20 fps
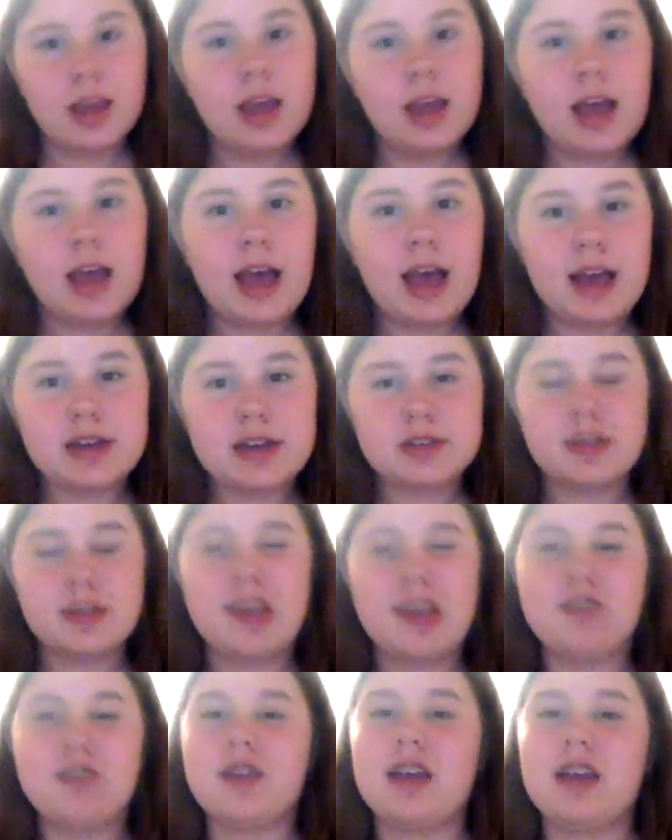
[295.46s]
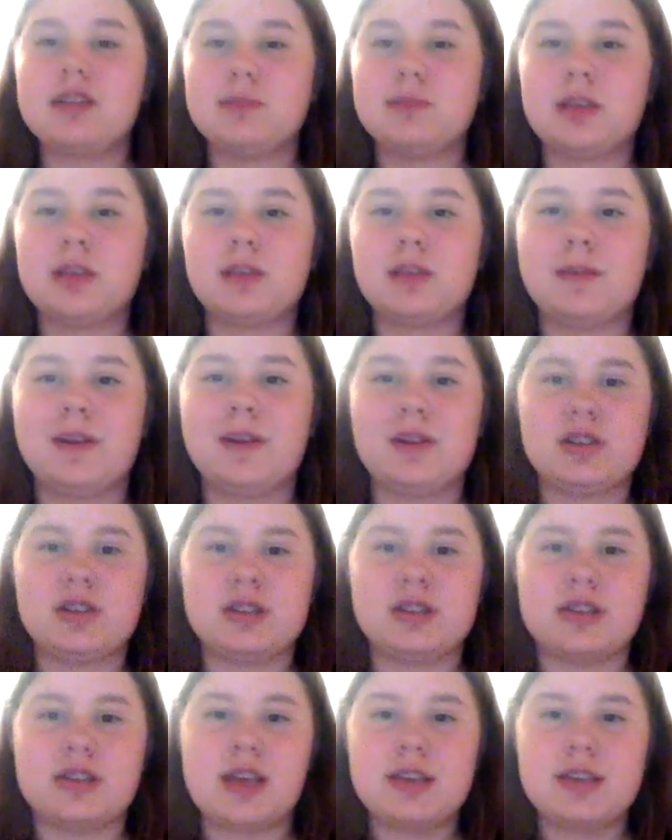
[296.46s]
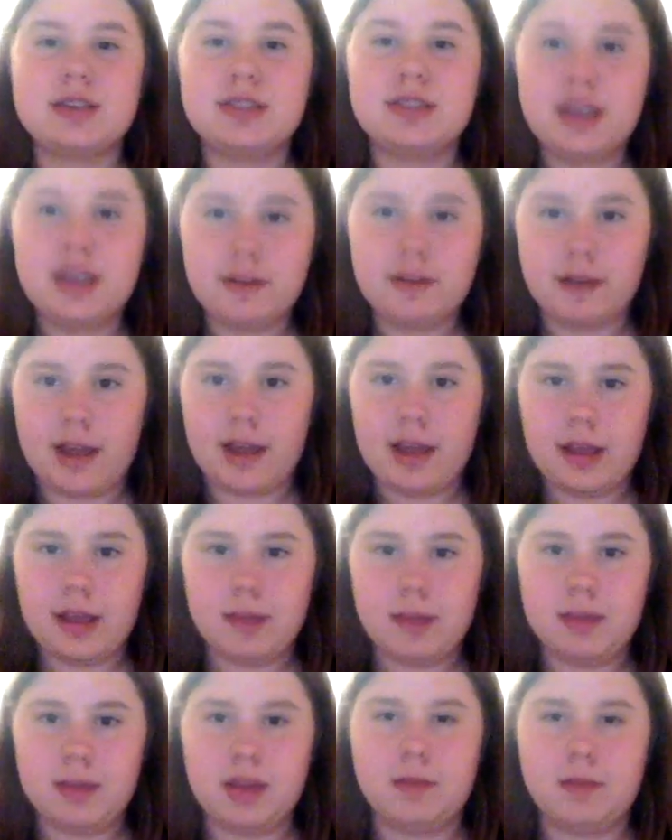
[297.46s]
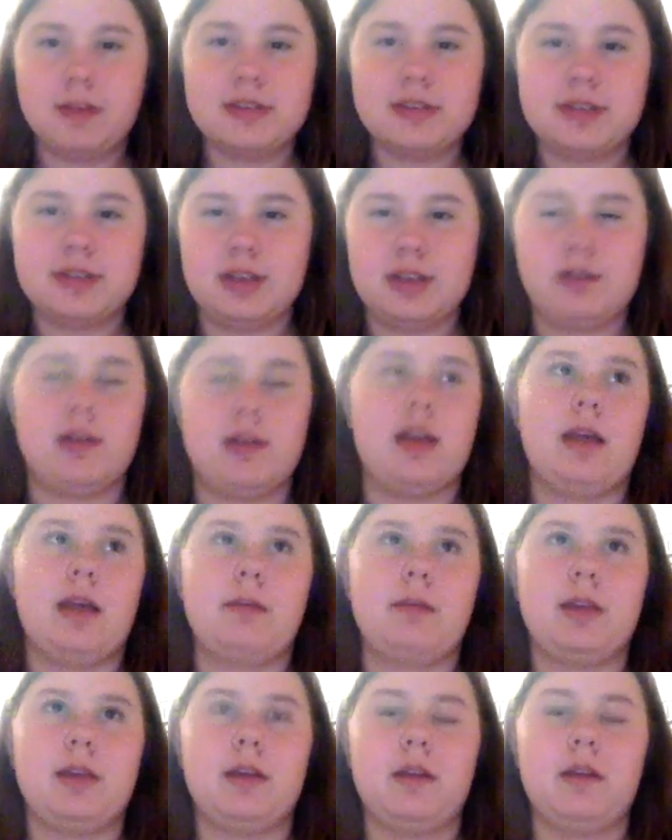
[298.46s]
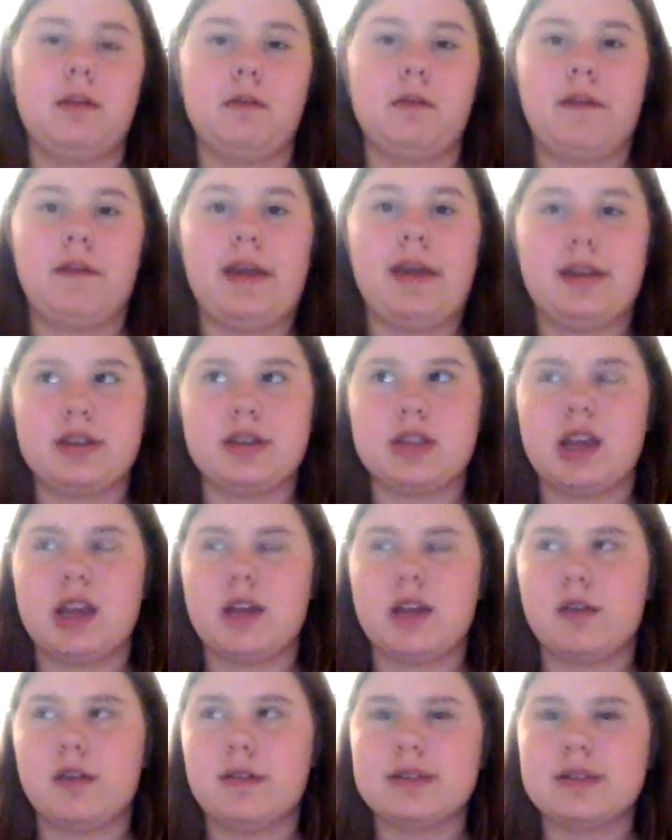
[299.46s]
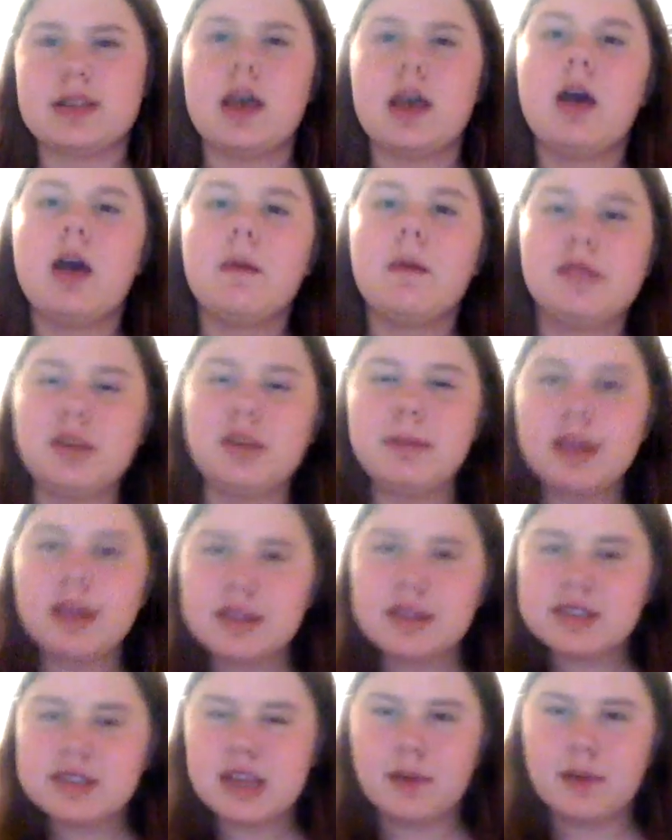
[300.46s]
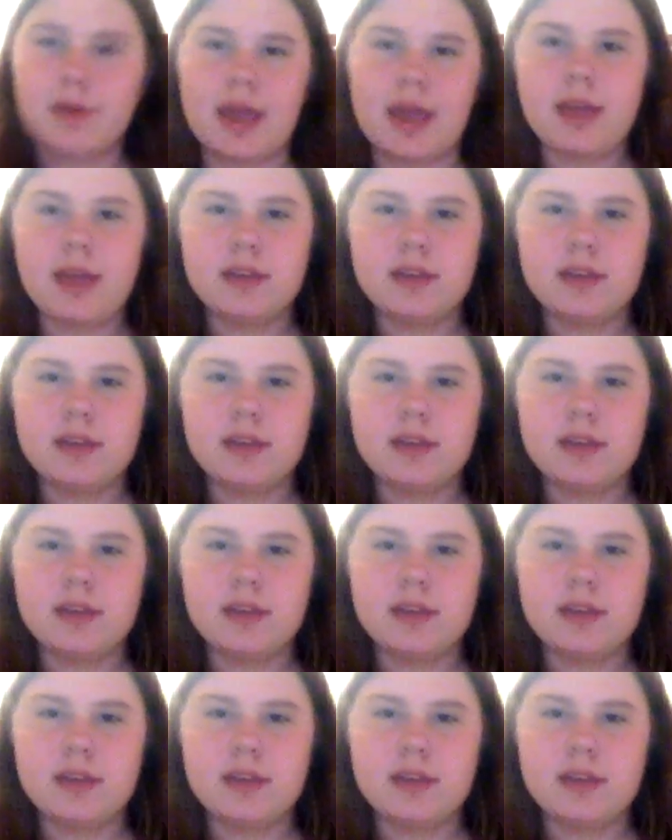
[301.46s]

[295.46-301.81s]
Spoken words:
tried to make the purchase secret. I mean, it was secret. I mean, I don't know why I did there. but they made it secret,